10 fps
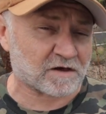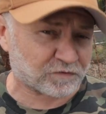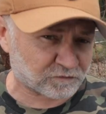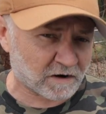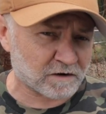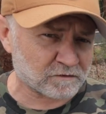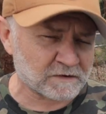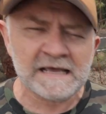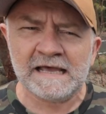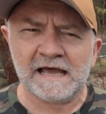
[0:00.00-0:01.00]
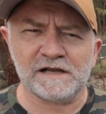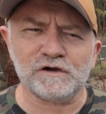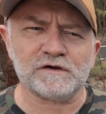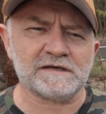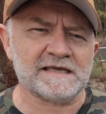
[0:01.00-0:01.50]
a throw, and
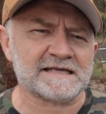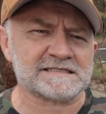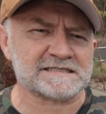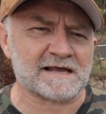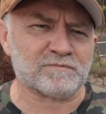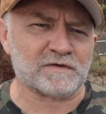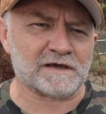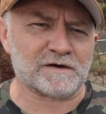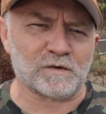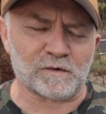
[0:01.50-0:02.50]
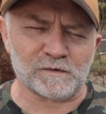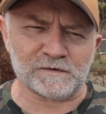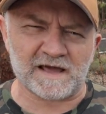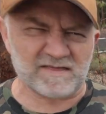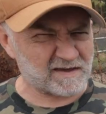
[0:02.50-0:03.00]
you can get something
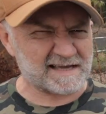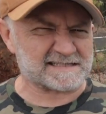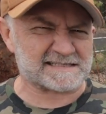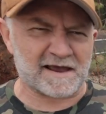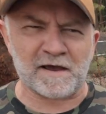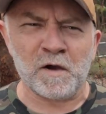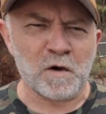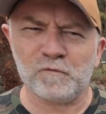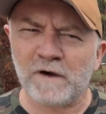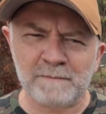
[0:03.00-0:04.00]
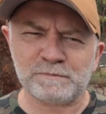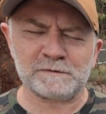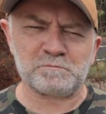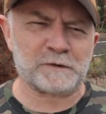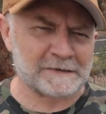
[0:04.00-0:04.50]
called, I think it's a
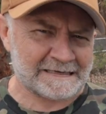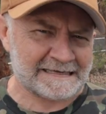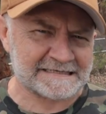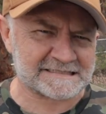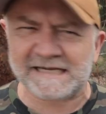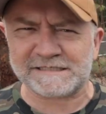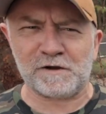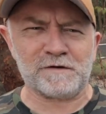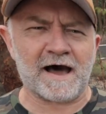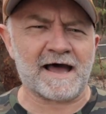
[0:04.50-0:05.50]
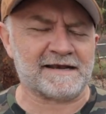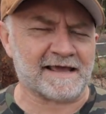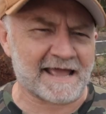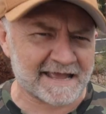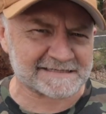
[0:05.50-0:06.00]
Rapid P609
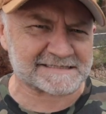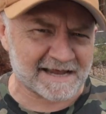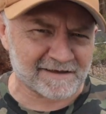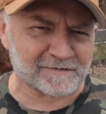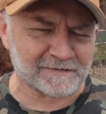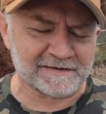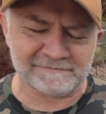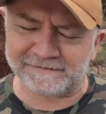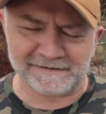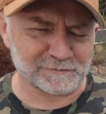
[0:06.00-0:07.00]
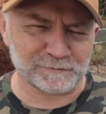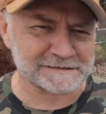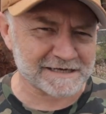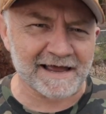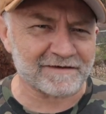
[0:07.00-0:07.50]
XL,
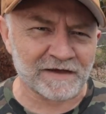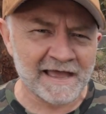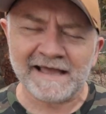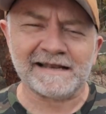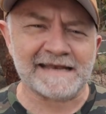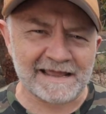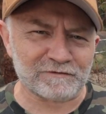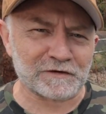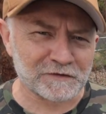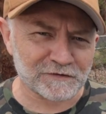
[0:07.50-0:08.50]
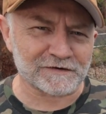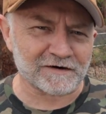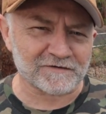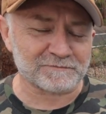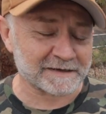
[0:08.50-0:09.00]
which I've never heard
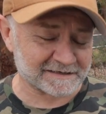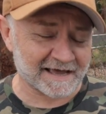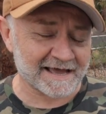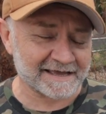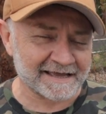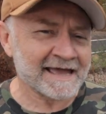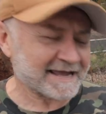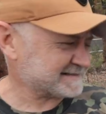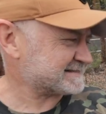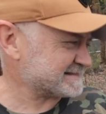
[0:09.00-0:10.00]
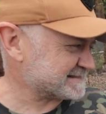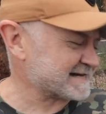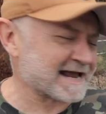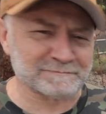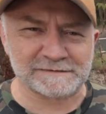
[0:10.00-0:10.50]
of, but hey, it's the
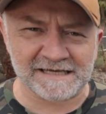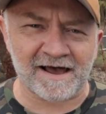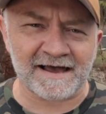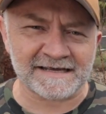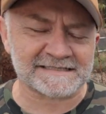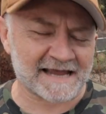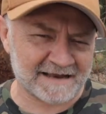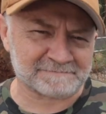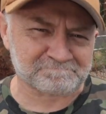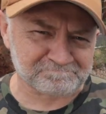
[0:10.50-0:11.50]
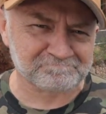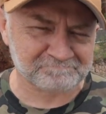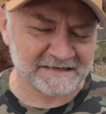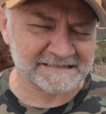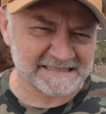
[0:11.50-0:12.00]
same size and
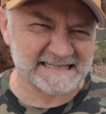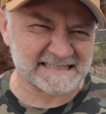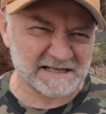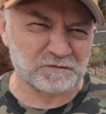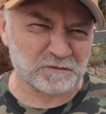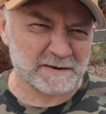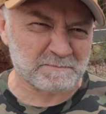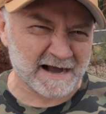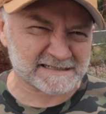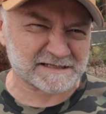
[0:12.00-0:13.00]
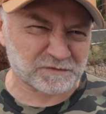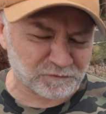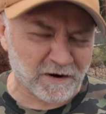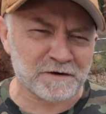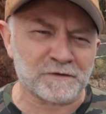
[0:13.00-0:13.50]
$63 a
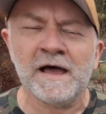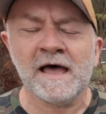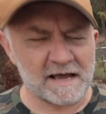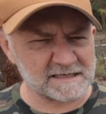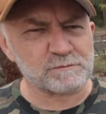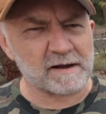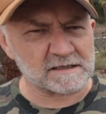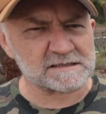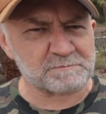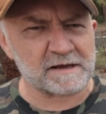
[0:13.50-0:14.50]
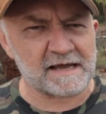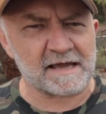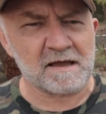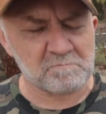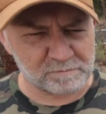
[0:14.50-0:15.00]
throw, as well as
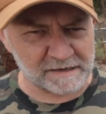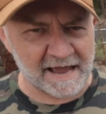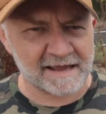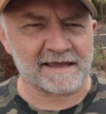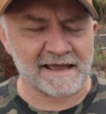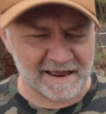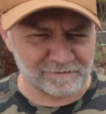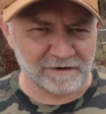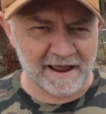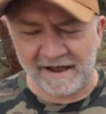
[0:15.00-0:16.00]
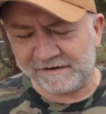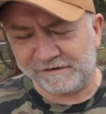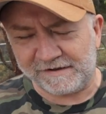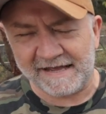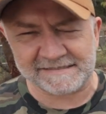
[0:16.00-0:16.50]
being black and round.
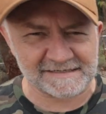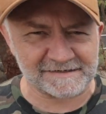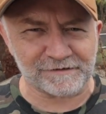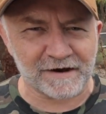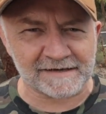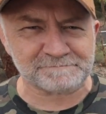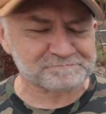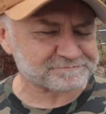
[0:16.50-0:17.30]
You guessed it, right?